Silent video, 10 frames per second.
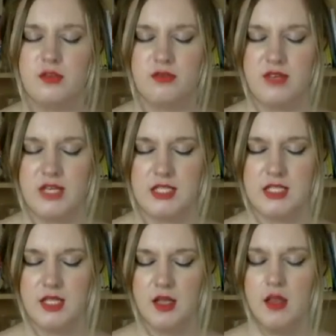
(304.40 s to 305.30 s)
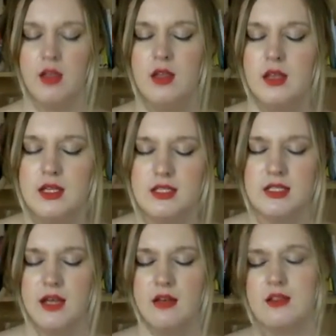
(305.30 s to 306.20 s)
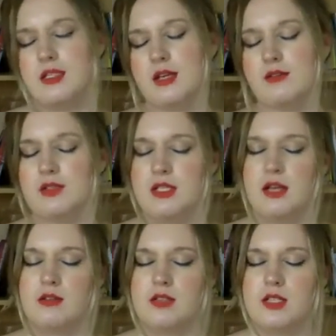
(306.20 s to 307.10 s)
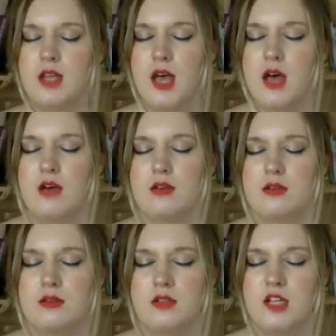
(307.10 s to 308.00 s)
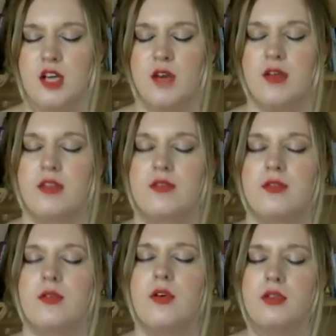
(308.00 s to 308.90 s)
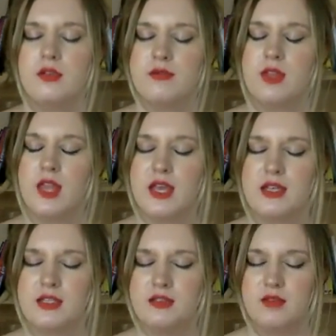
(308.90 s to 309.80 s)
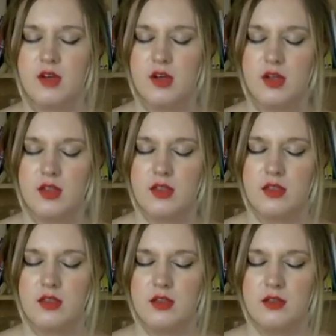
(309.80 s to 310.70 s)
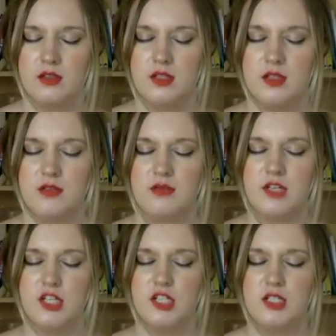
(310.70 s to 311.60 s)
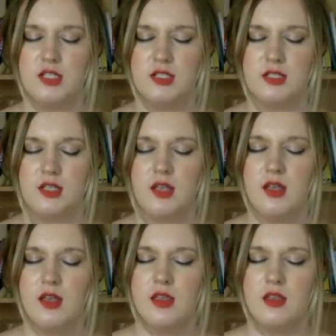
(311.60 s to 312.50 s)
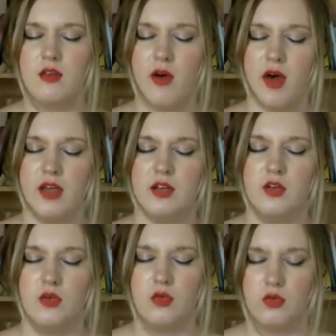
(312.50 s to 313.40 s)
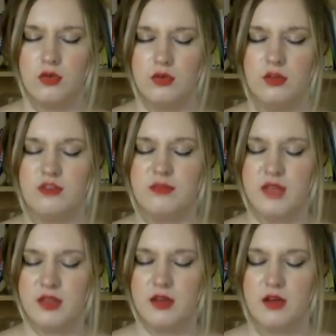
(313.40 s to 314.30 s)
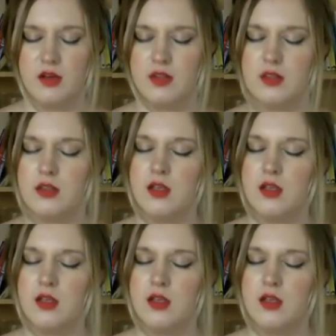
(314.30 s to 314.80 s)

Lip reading: feet down, down, down, down, going through all of the layers of earth until it reaches the iron core of Mother Earth.